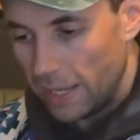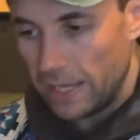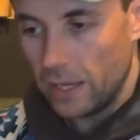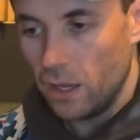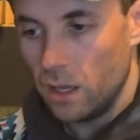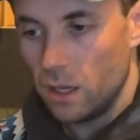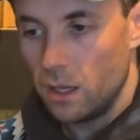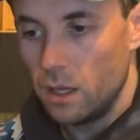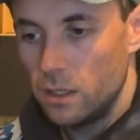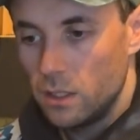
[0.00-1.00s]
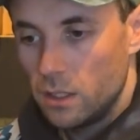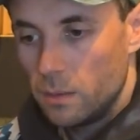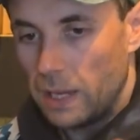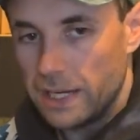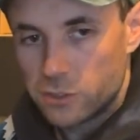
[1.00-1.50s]
and
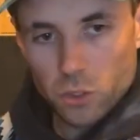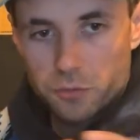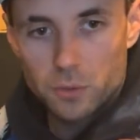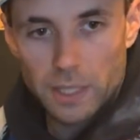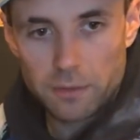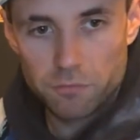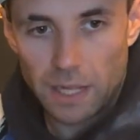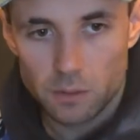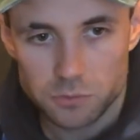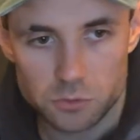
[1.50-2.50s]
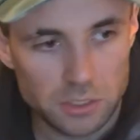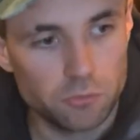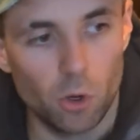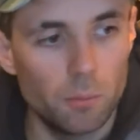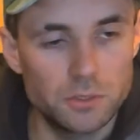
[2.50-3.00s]
it's going through like valves and
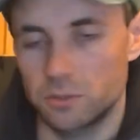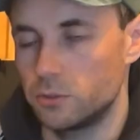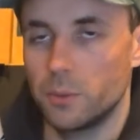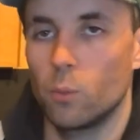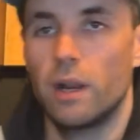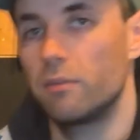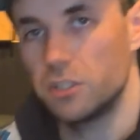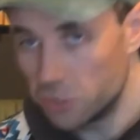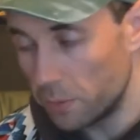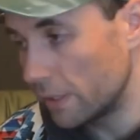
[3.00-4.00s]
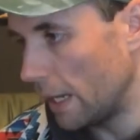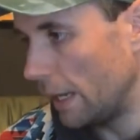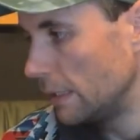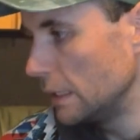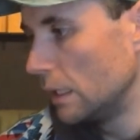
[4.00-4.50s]
transformers and doing whatever it's doing
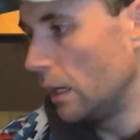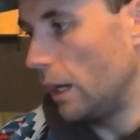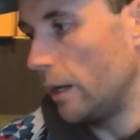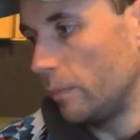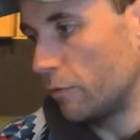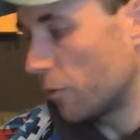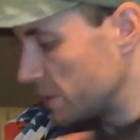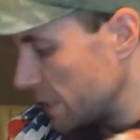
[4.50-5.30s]
there. From a